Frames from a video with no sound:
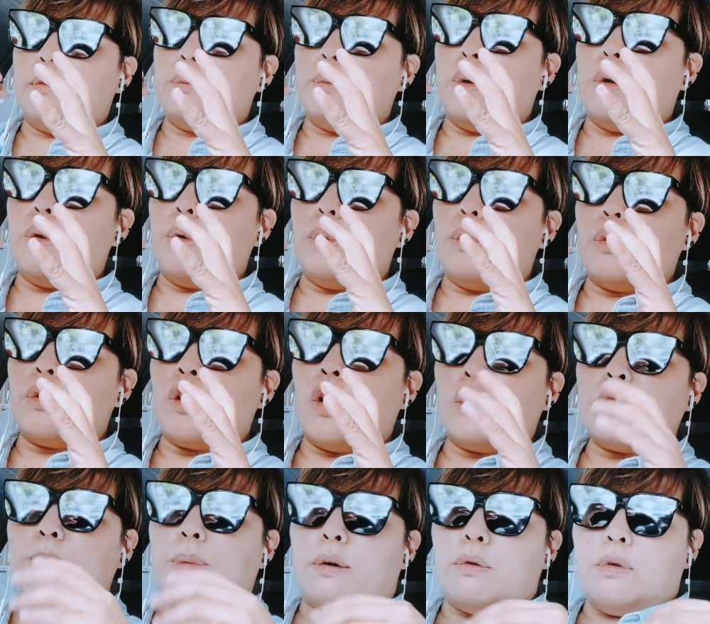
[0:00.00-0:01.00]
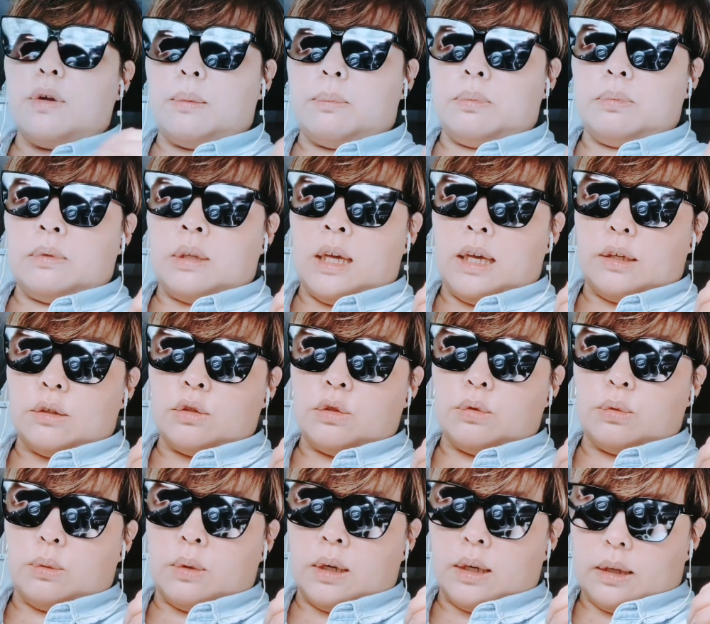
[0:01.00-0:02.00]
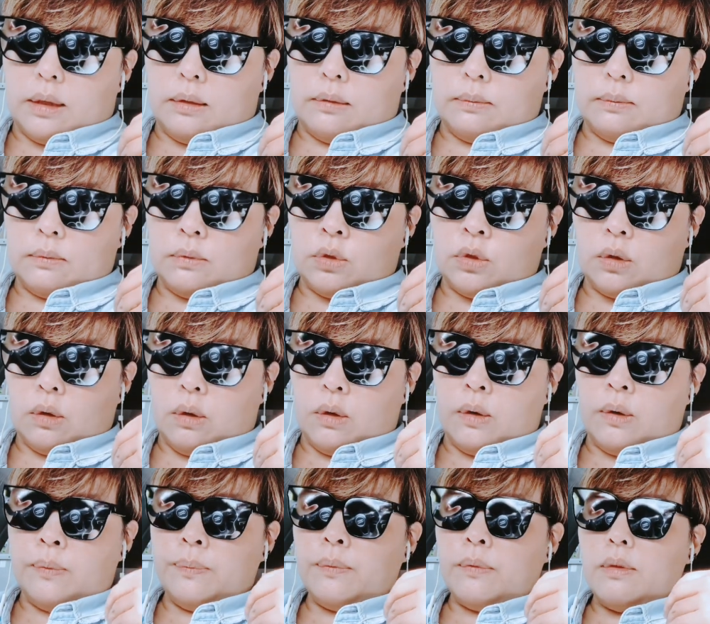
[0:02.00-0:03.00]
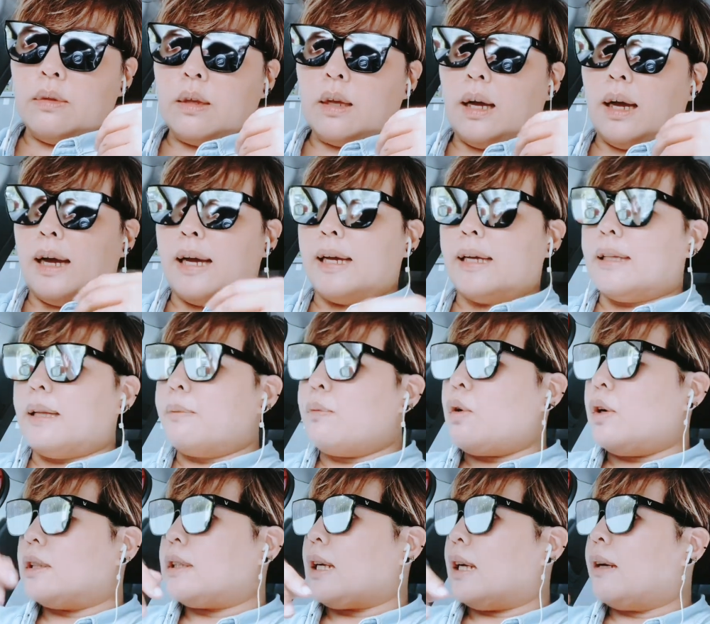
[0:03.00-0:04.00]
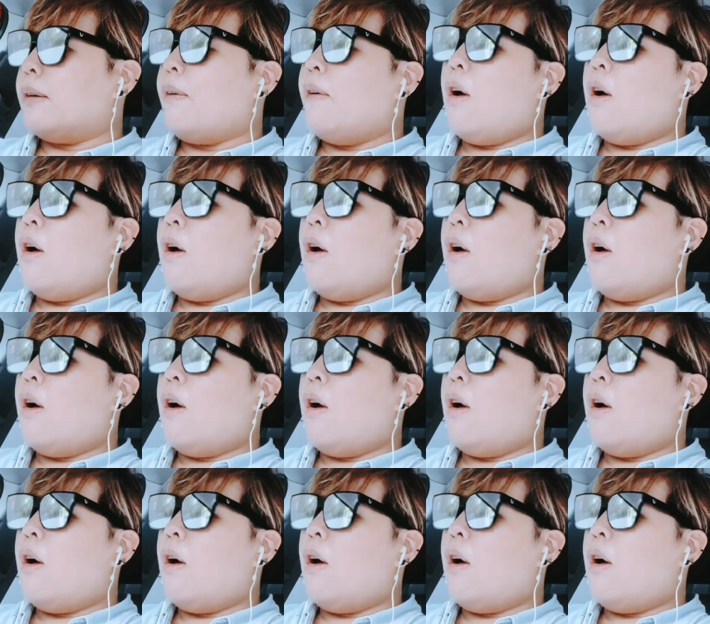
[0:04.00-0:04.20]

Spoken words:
will cause my rib cage to hurt. So I had them cut down.